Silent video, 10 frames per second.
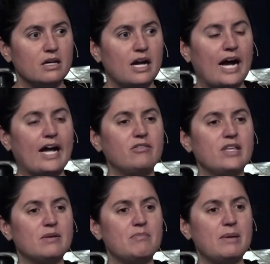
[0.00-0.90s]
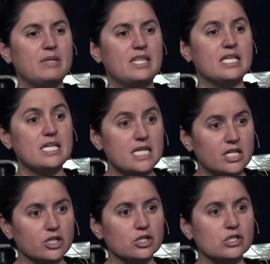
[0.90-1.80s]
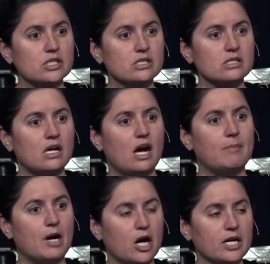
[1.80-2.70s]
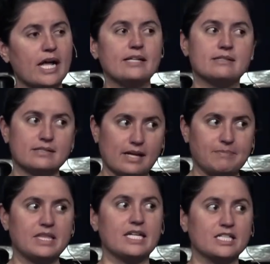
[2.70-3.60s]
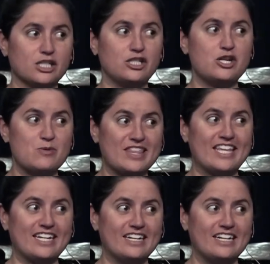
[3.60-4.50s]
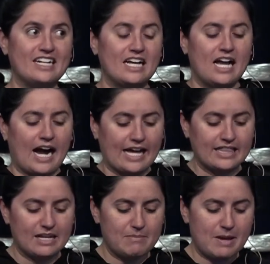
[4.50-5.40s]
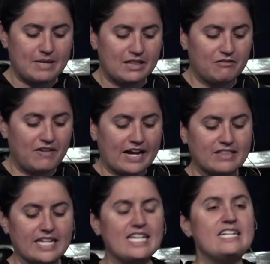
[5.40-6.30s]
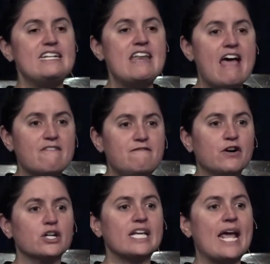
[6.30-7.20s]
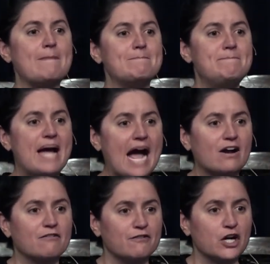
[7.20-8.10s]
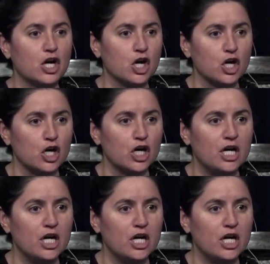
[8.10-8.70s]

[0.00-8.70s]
I think maybe the years apart had something to do with it I think maybe the fact that he never came back for her